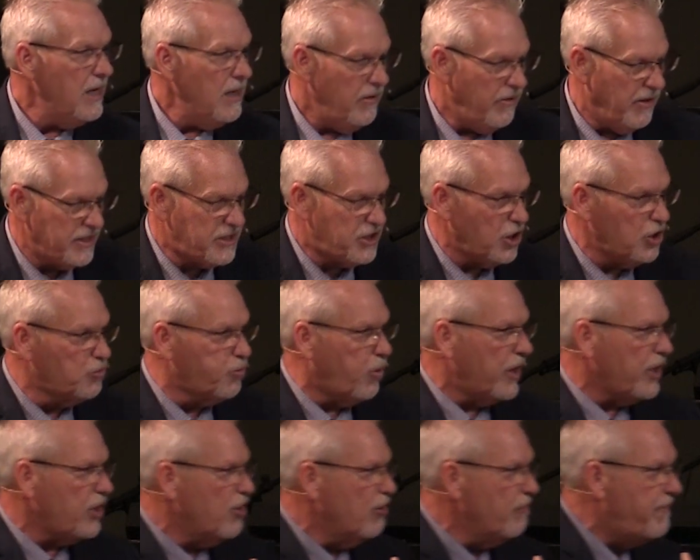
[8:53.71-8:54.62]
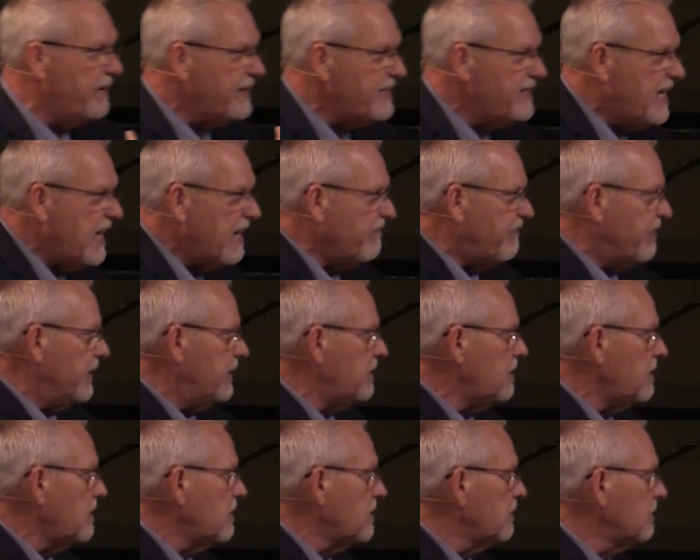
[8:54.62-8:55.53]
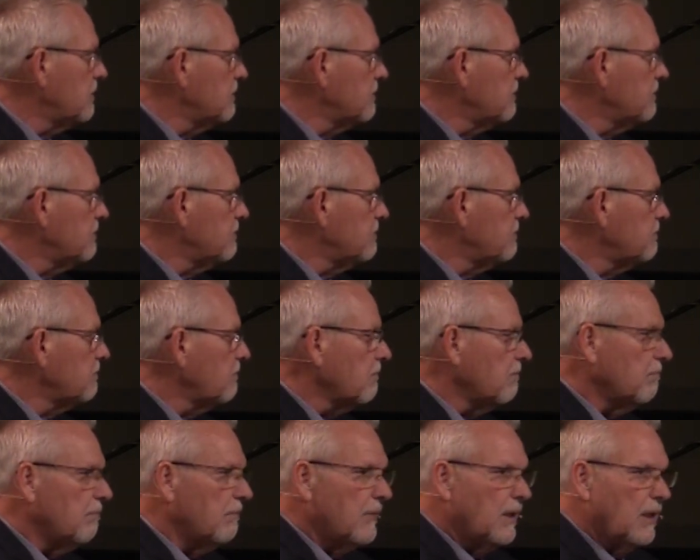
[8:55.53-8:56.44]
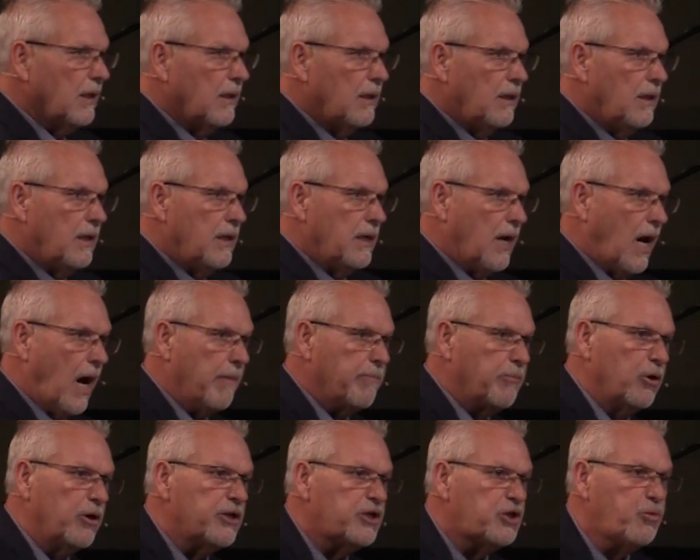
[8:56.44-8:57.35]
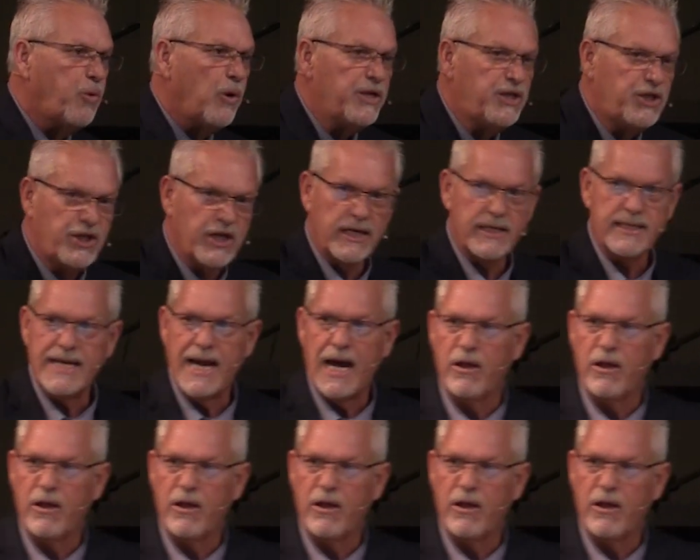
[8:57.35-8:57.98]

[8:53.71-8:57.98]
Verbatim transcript: This is what you've been given. Now, I'm going to switch it.